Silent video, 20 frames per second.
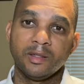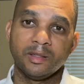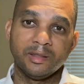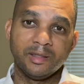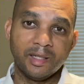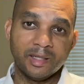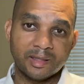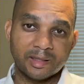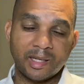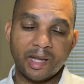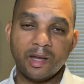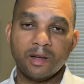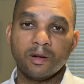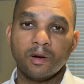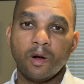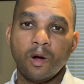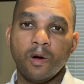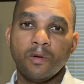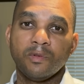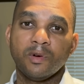
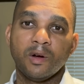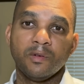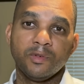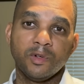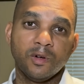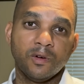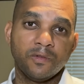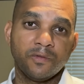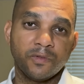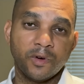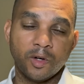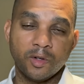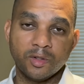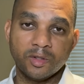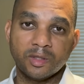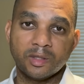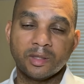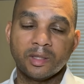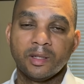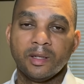discount off of your
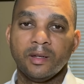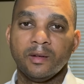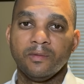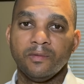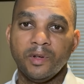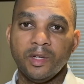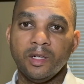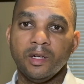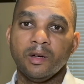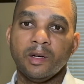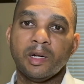first video.